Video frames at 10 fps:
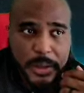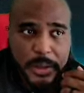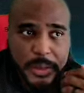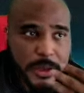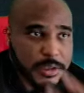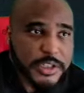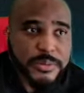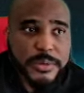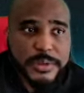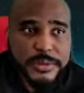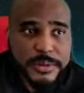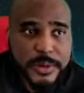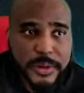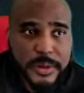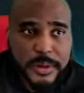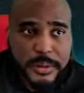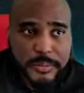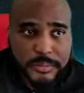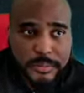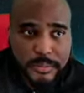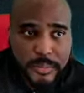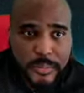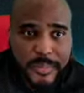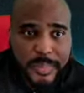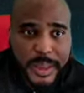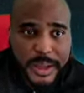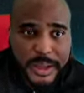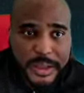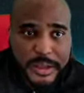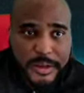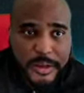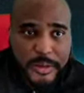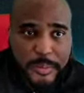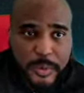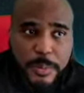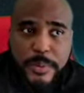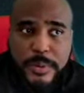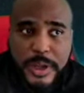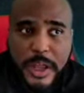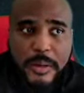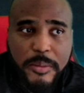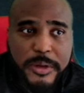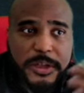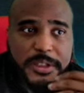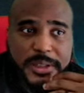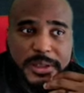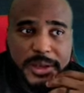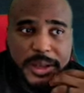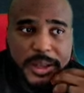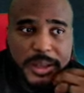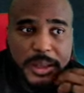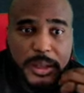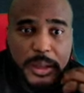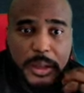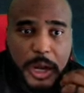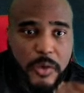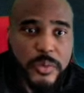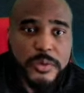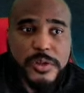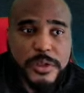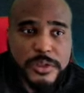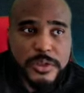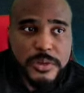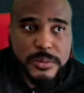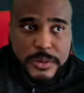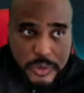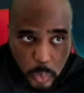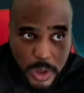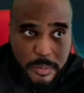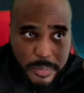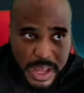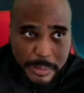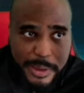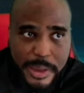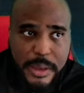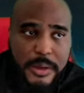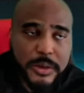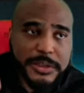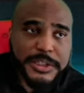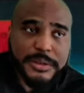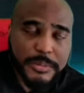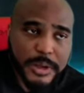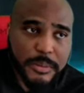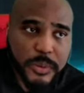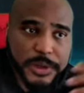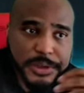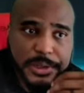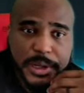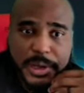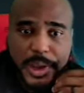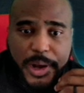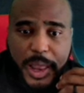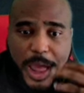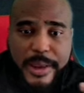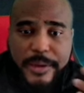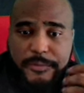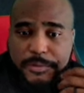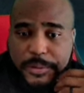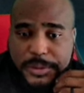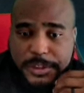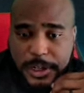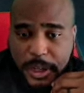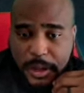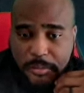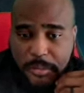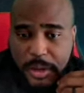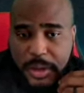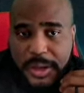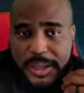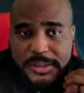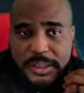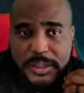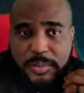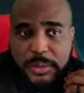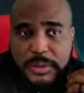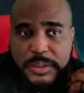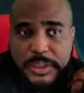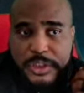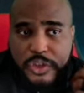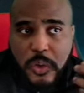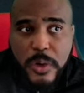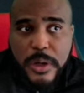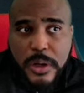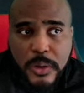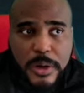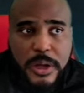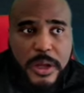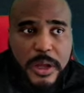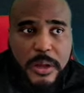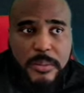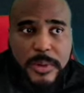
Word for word: This is what's gonna, like, poo-poo the game. Because at the end of the day, everyone's gonna assume Sweet Baby or some corporation like that had an influence in the game. Instead of people just enjoying a great game,